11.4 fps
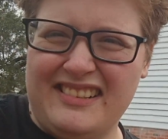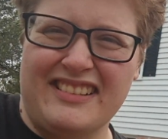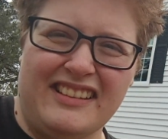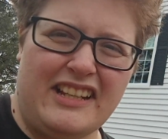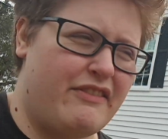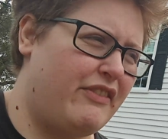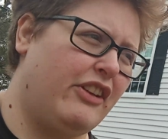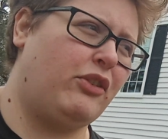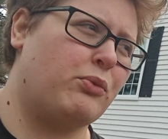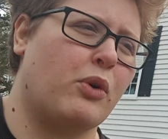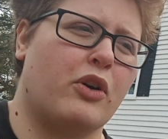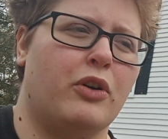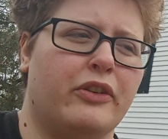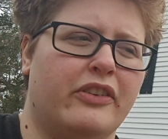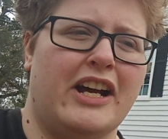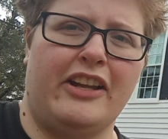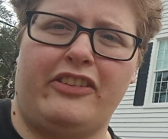to leave this
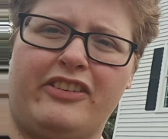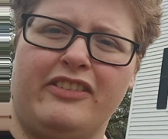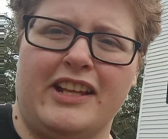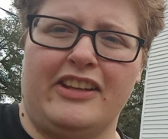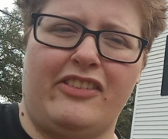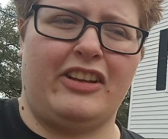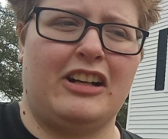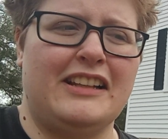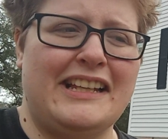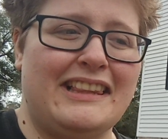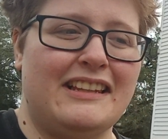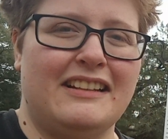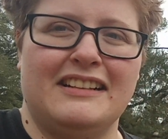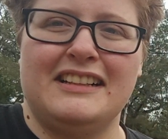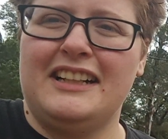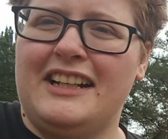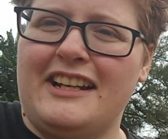world, not necessarily,
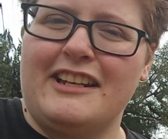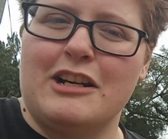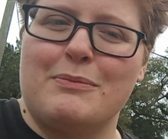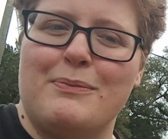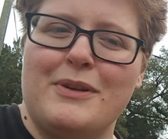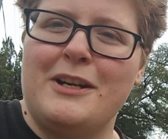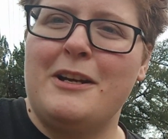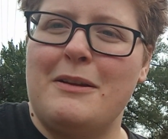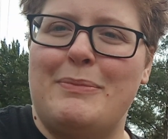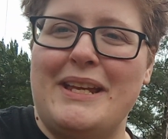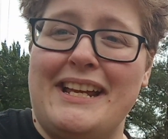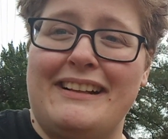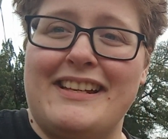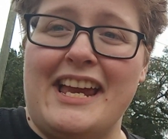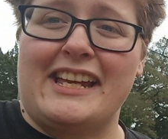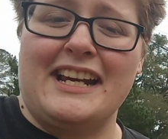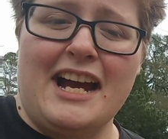you know, being
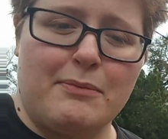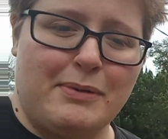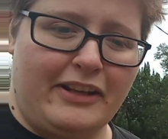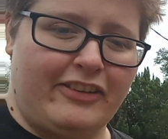taken out by